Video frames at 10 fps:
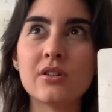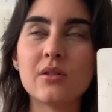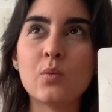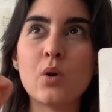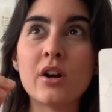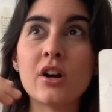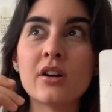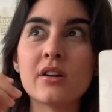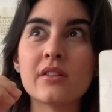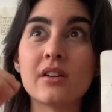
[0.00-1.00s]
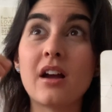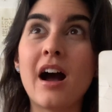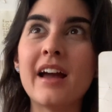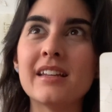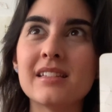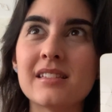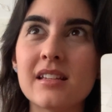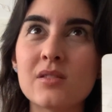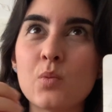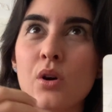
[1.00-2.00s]
what are the
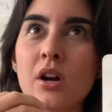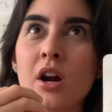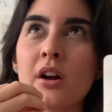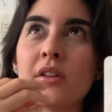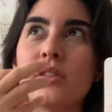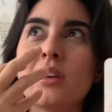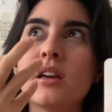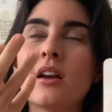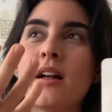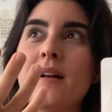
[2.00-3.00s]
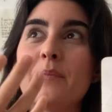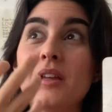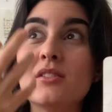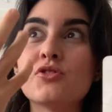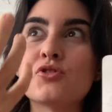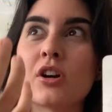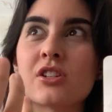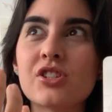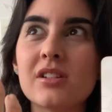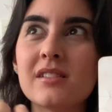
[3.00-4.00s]
guidances, what are the
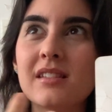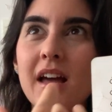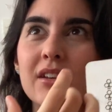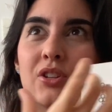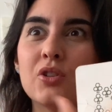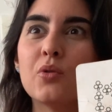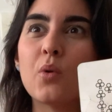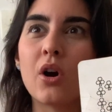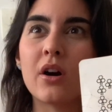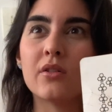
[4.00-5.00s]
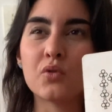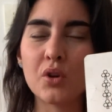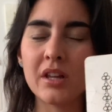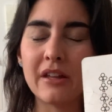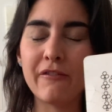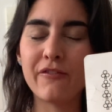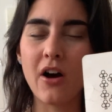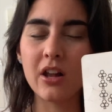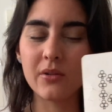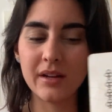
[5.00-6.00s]
instructions that you are really
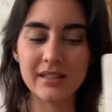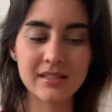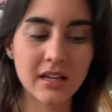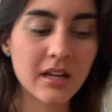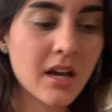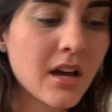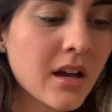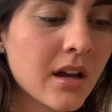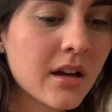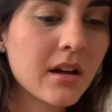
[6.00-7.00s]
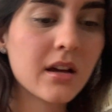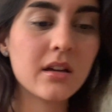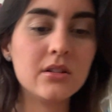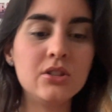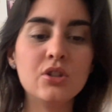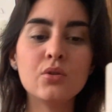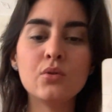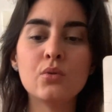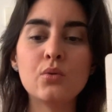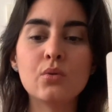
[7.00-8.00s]
following. It's like
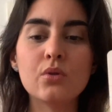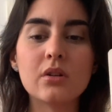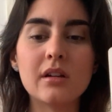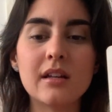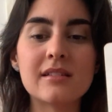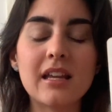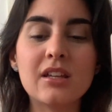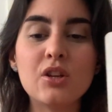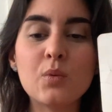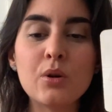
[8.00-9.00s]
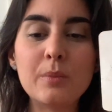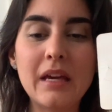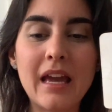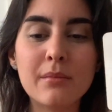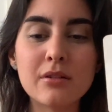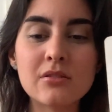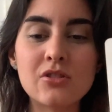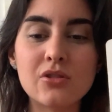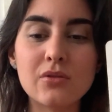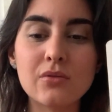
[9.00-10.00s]
you will be able
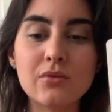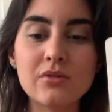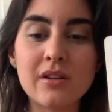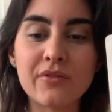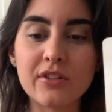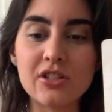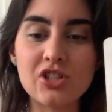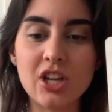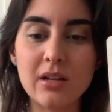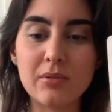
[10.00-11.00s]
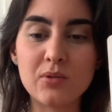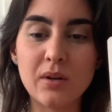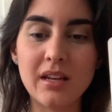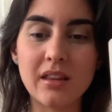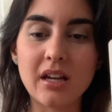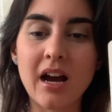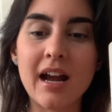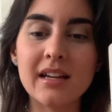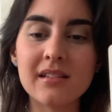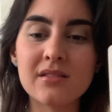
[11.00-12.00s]
to differentiate between the
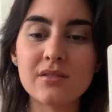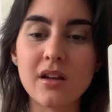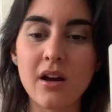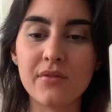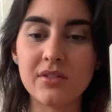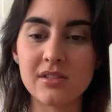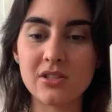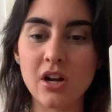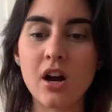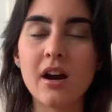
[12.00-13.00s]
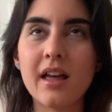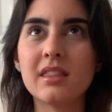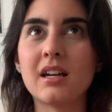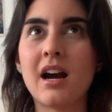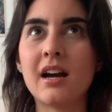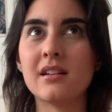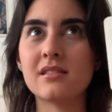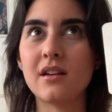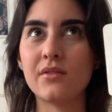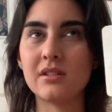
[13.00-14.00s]
guidance of the star and the
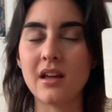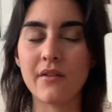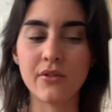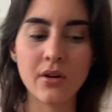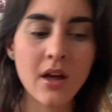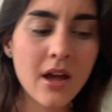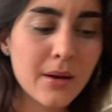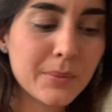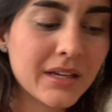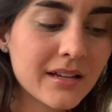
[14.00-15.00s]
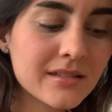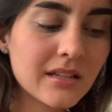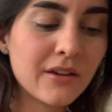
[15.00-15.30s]
guidance of the devil. Because